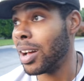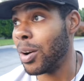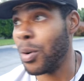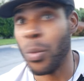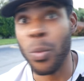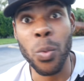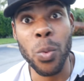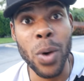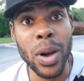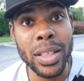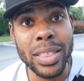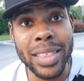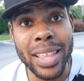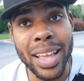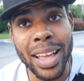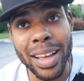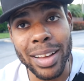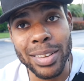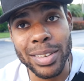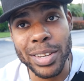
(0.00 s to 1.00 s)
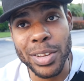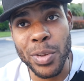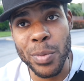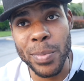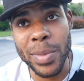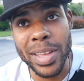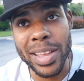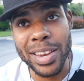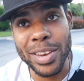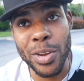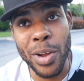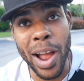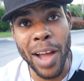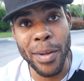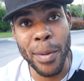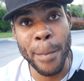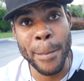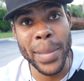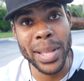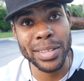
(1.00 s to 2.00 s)
What the hell do you mean you have
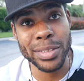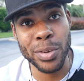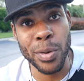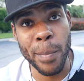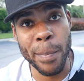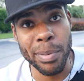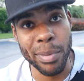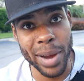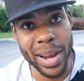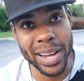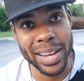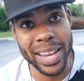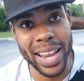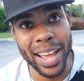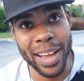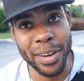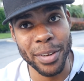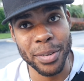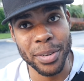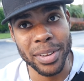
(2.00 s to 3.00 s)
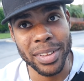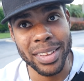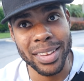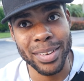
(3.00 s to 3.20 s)
a mental breakdown?